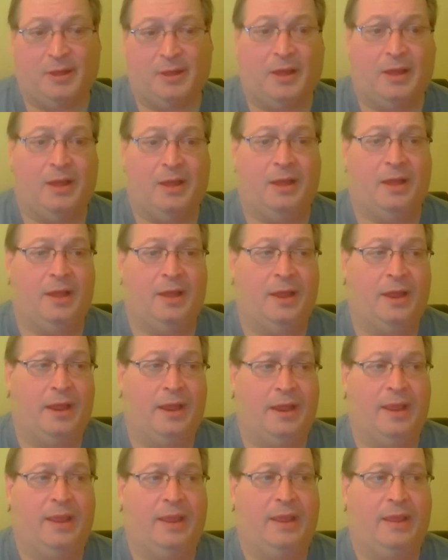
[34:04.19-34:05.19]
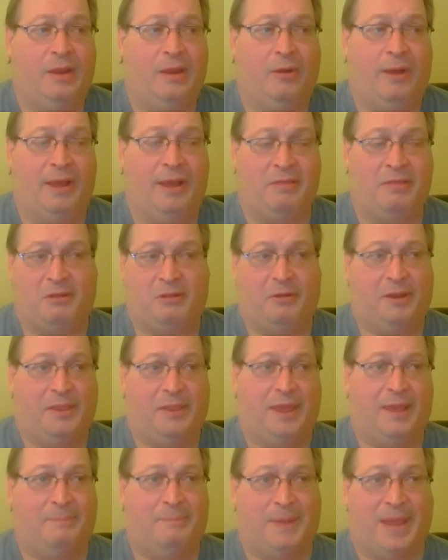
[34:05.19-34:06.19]
Uh, I, you know, I started
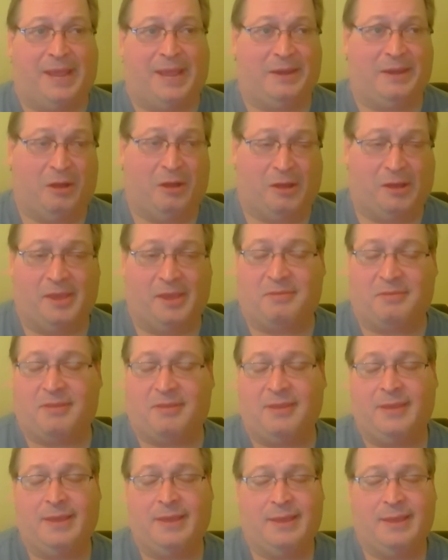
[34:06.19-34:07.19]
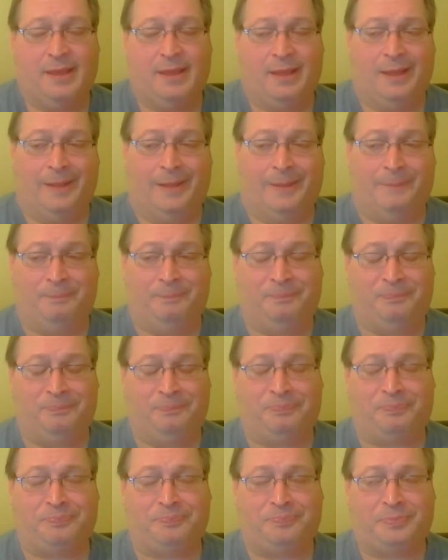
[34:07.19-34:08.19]
that back in August. Um,
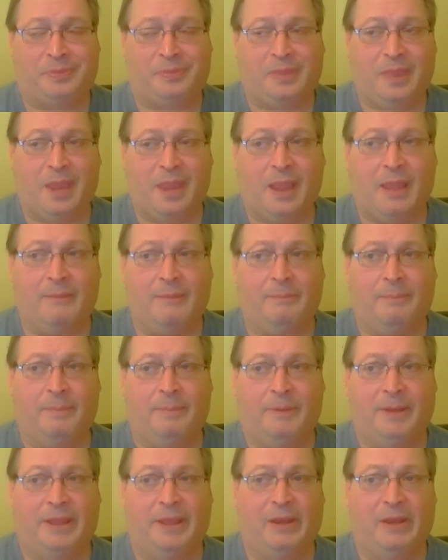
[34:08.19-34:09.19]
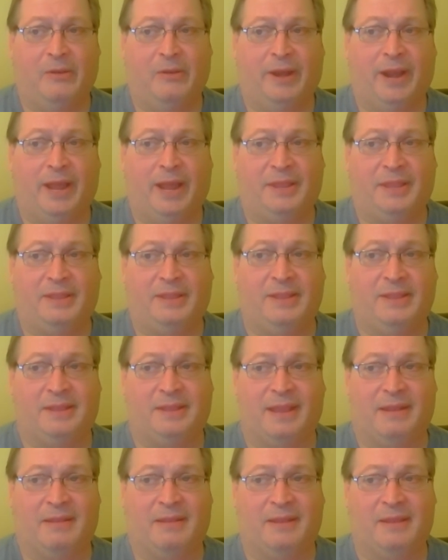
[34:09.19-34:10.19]
you know, and I think that
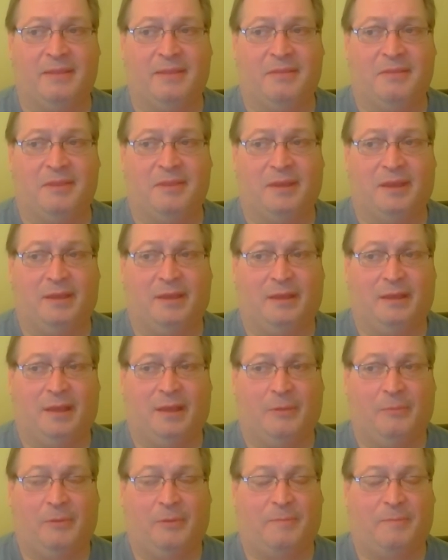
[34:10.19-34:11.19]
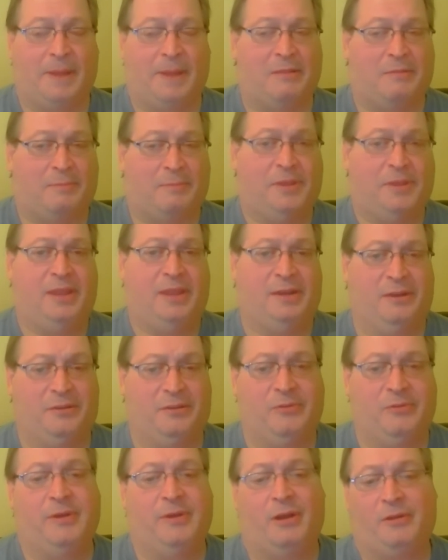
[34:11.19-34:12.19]
that is uh, a responsible thing to
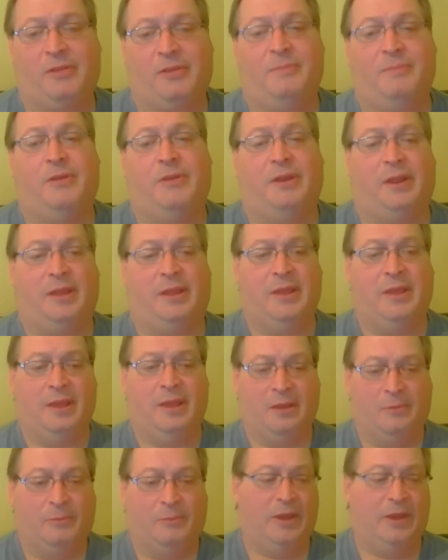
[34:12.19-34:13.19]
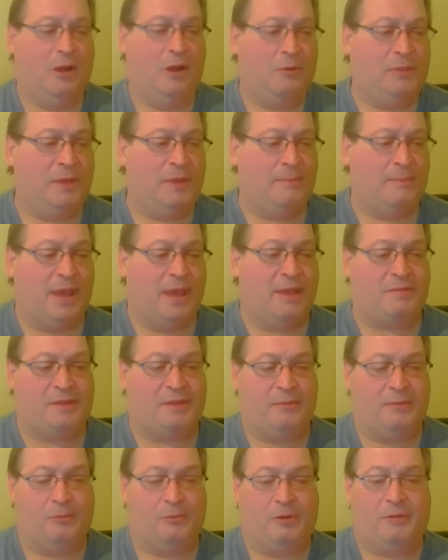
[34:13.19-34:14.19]
do in our community. We know that
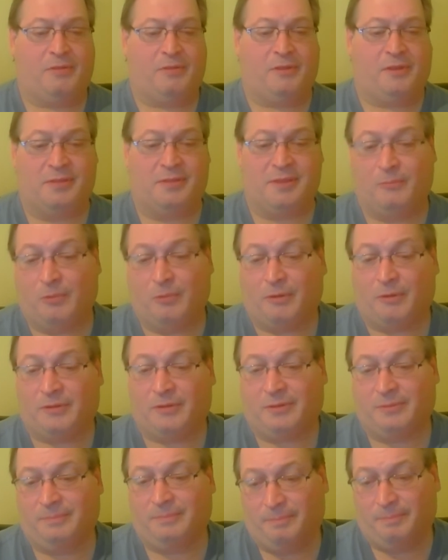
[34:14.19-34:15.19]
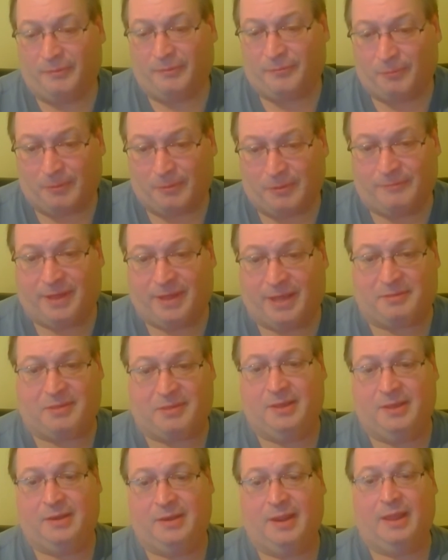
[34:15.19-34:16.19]
masking works because it worked before the
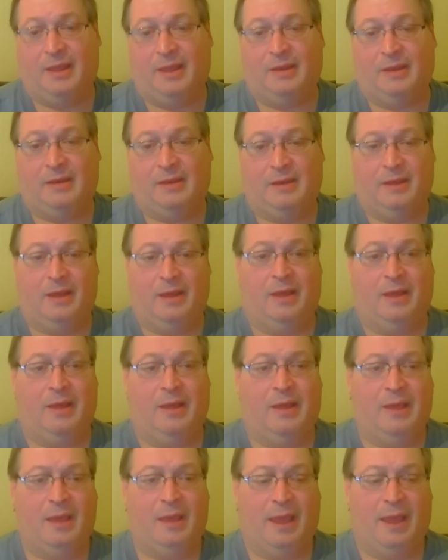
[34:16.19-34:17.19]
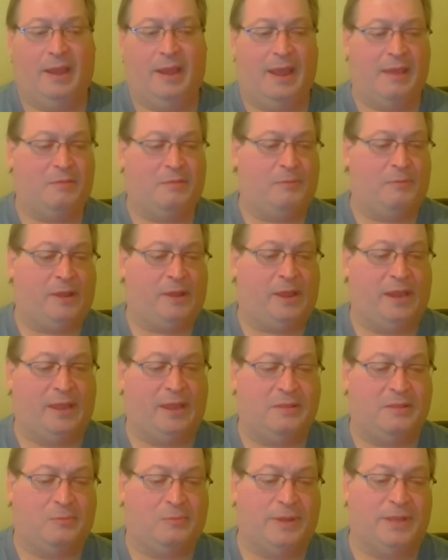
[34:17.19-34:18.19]
vaccine, and uh, and as we're getting
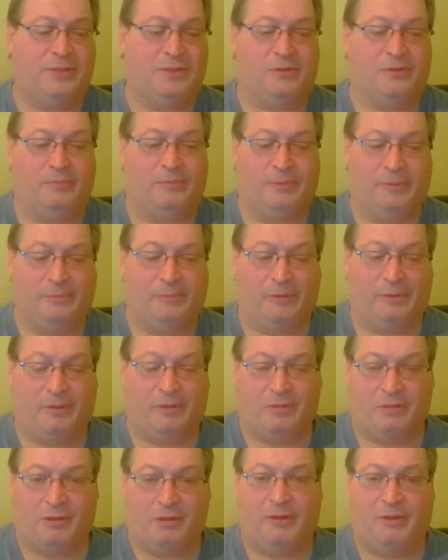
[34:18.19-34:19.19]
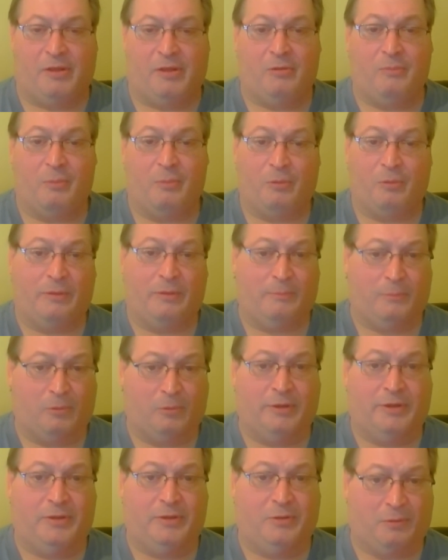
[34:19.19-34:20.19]
into winter, when we're starting to go more and
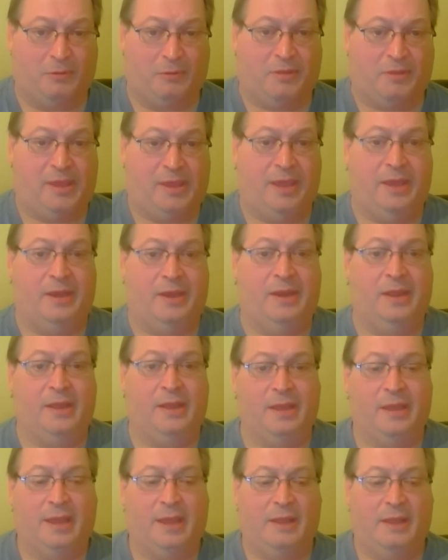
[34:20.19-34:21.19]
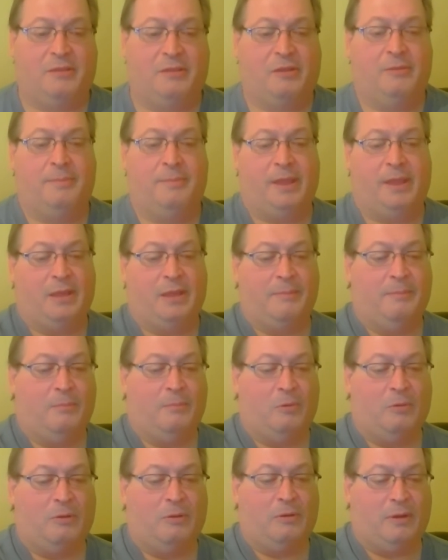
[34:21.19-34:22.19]
more indoors again, it's going to become
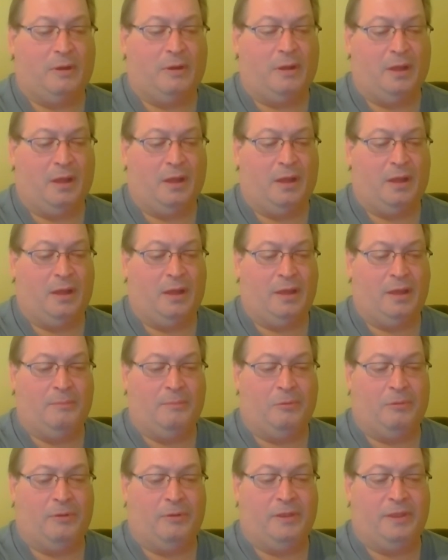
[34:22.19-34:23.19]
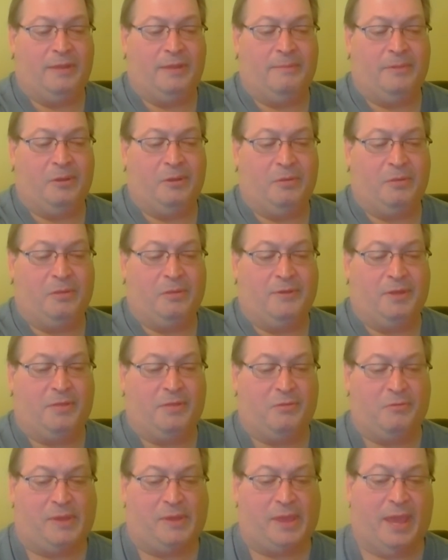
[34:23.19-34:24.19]
more uh, important that those of
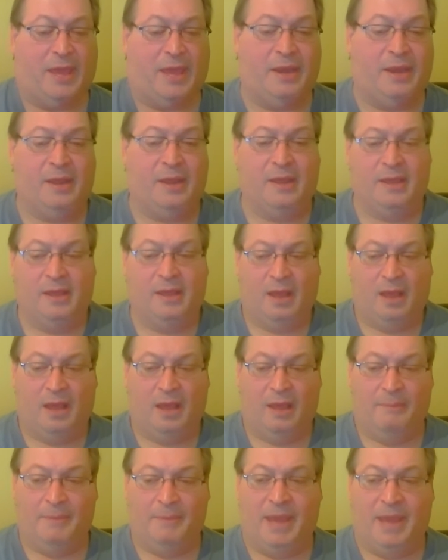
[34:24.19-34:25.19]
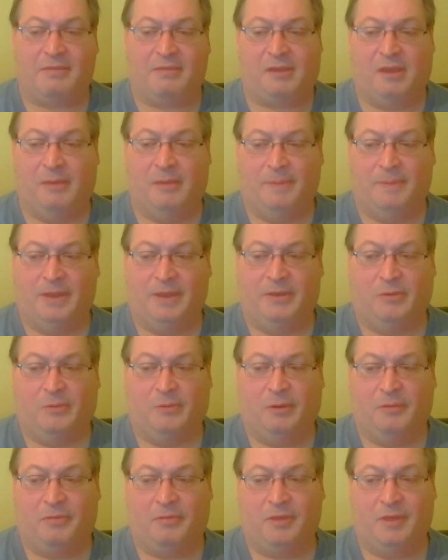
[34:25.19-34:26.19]
us who can uh, mask up
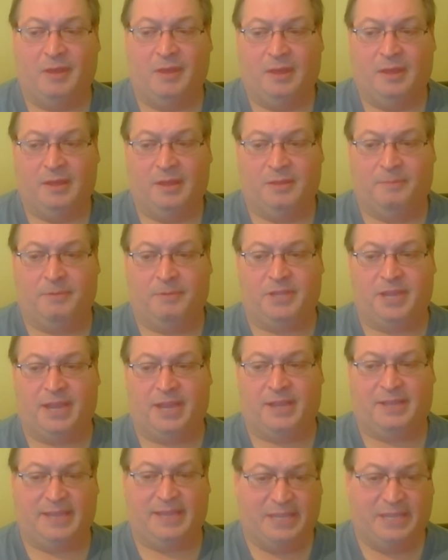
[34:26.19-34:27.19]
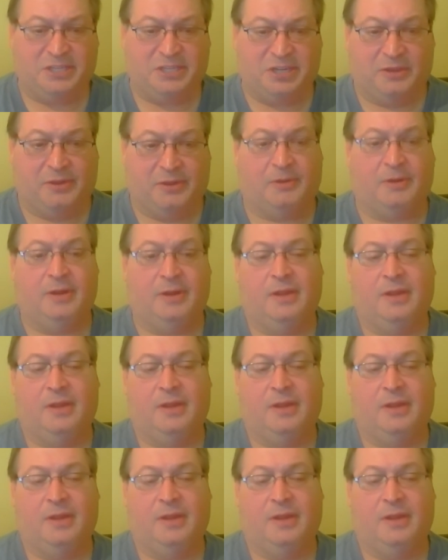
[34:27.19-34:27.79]
indoors to protect each other.